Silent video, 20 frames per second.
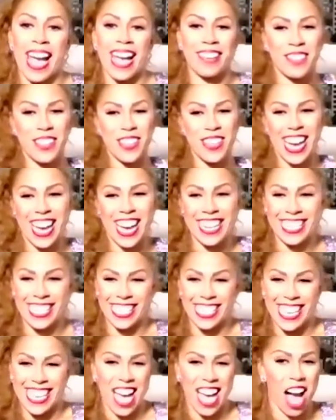If you guys
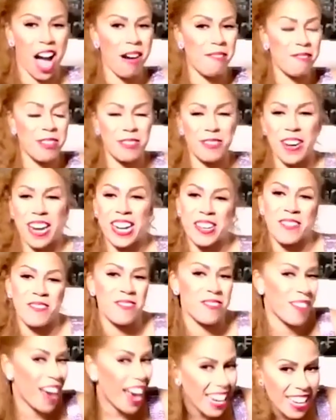see, I'm already
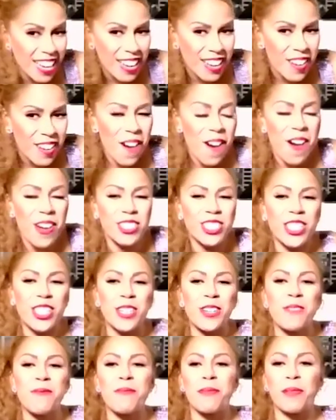ready
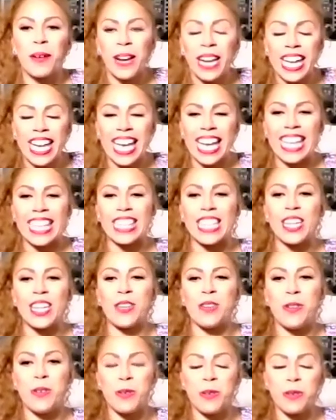to bring in the
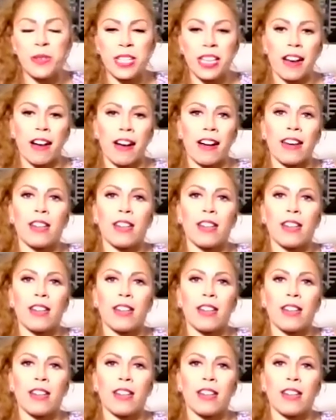new year.